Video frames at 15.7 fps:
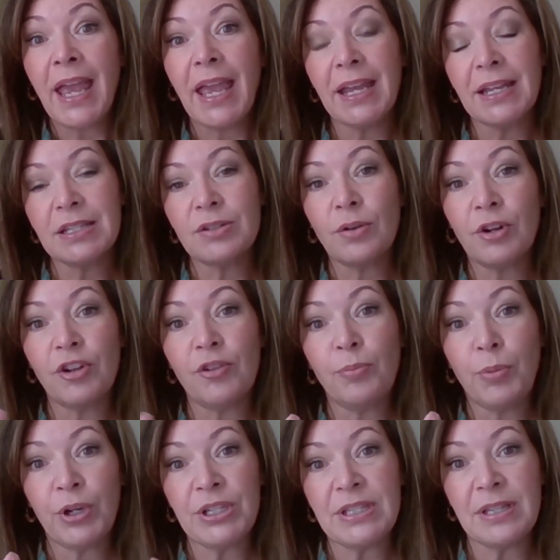It sort of
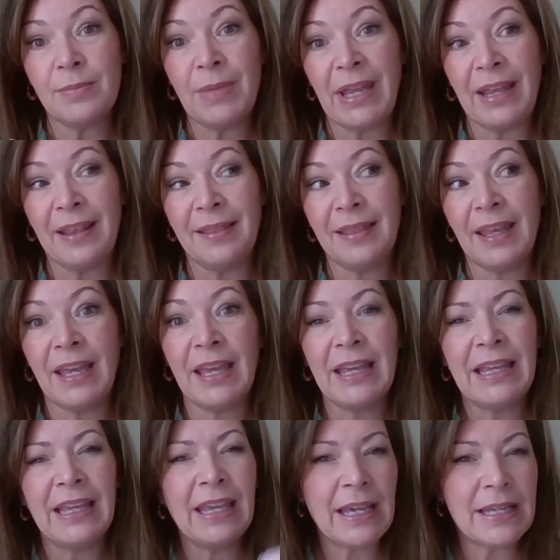puts them in the
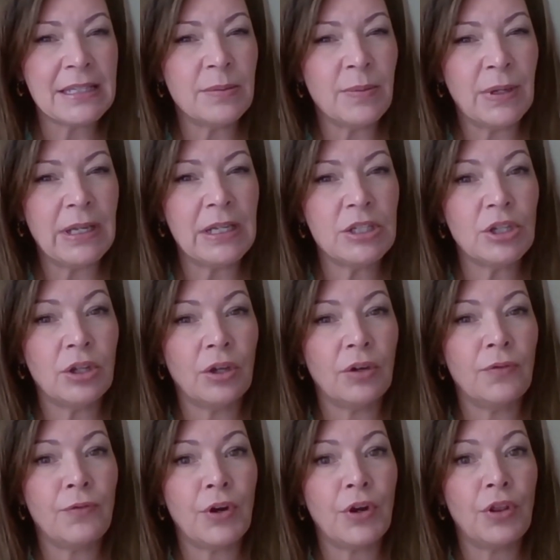yes, we need to look
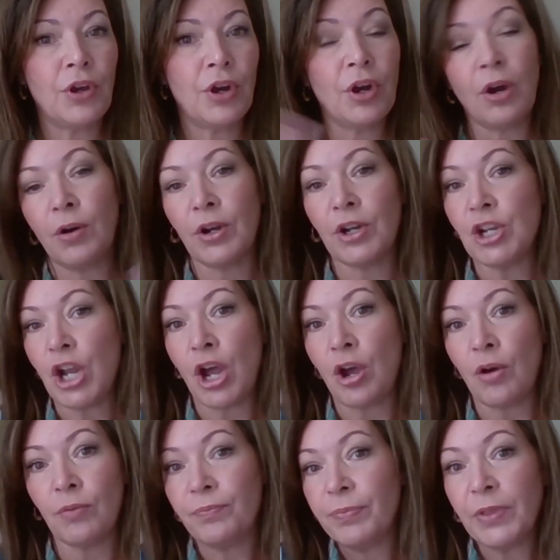further, or
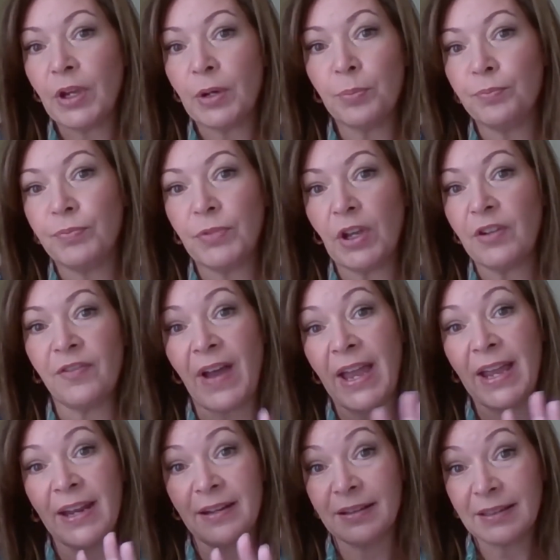no, they're
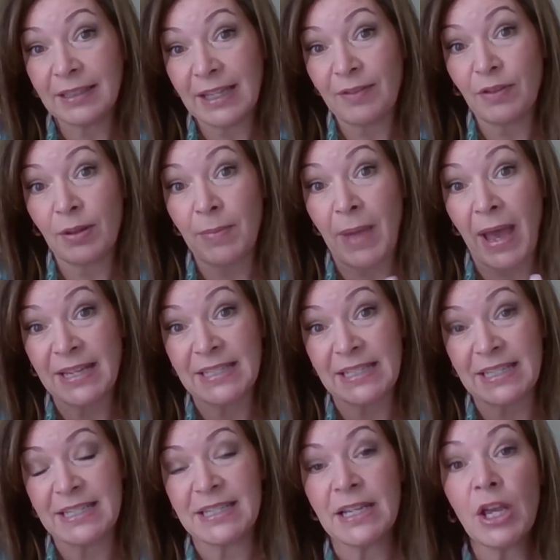fine, leave them as
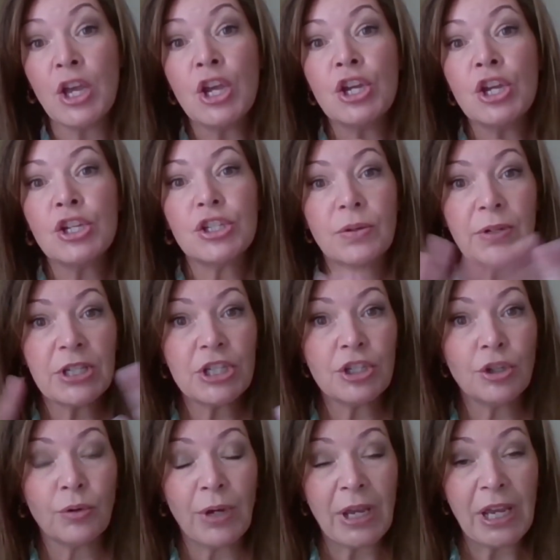is. So a
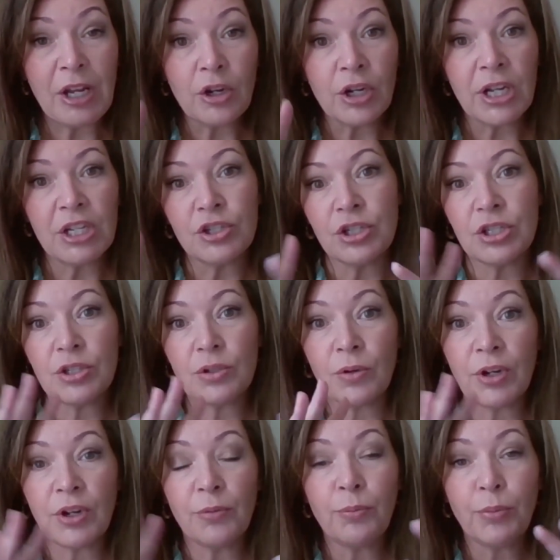screener is just
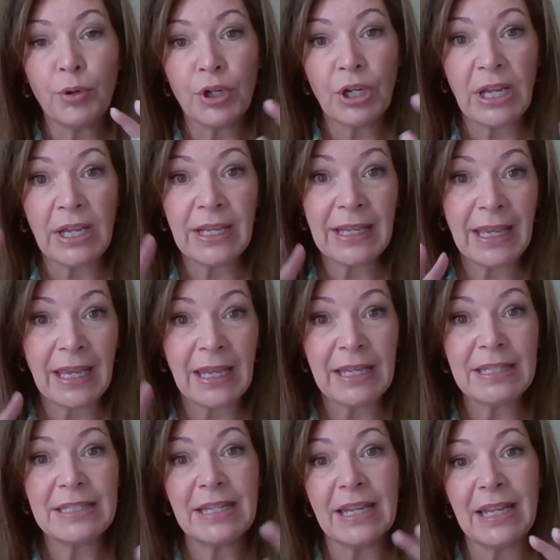sort of putting
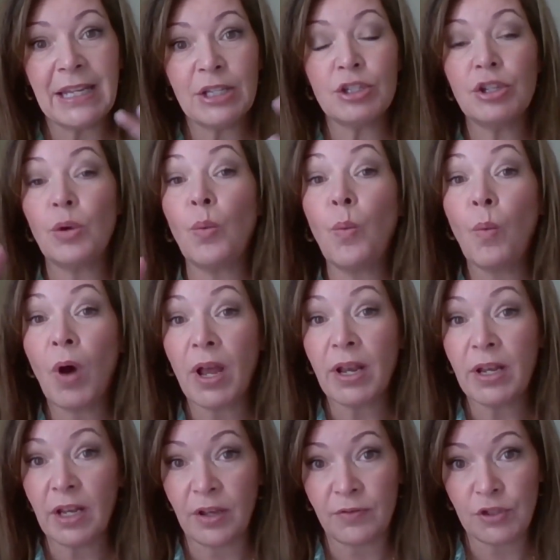kids into
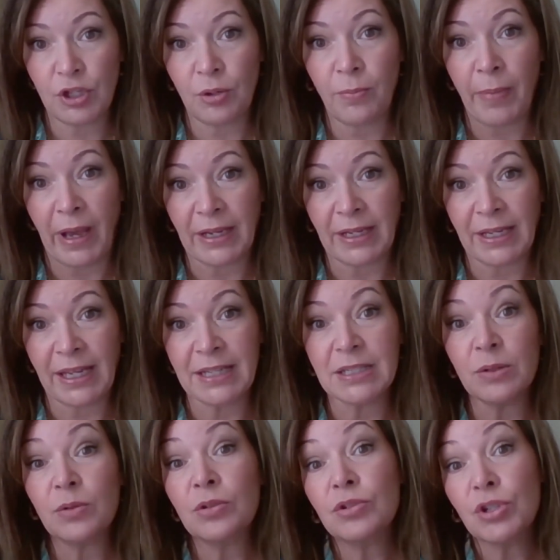one of two
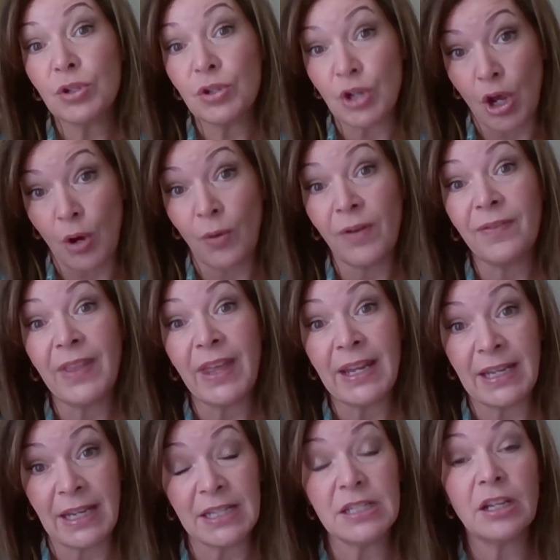buckets to know if they
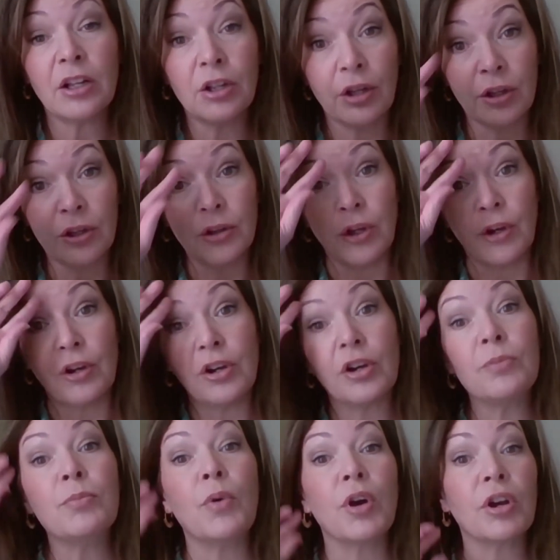need to look
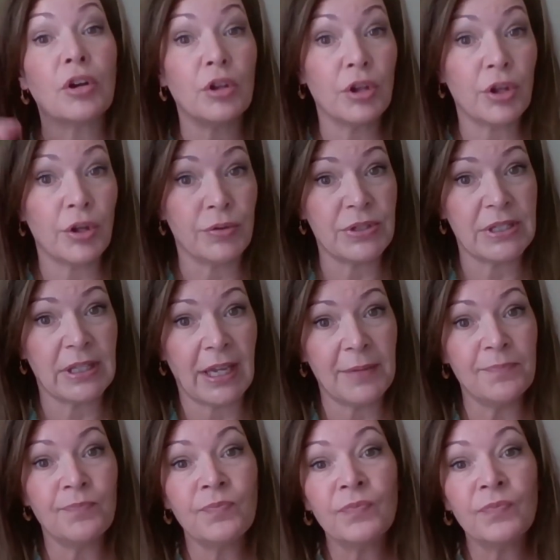more closely.